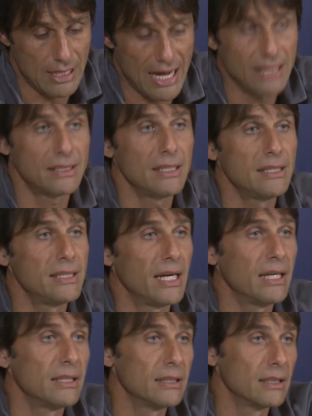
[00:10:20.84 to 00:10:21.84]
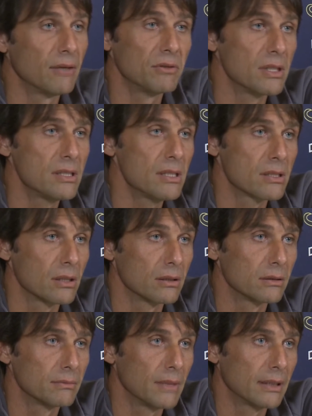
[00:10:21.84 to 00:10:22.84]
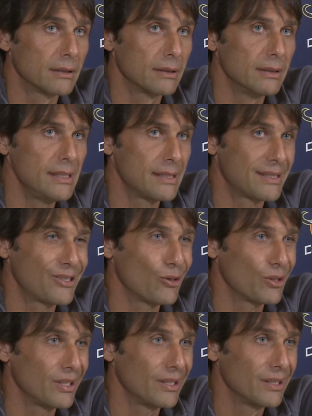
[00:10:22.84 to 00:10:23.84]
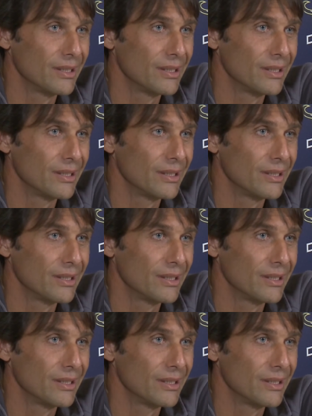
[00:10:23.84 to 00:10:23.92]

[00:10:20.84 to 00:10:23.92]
until the end of the season. But this story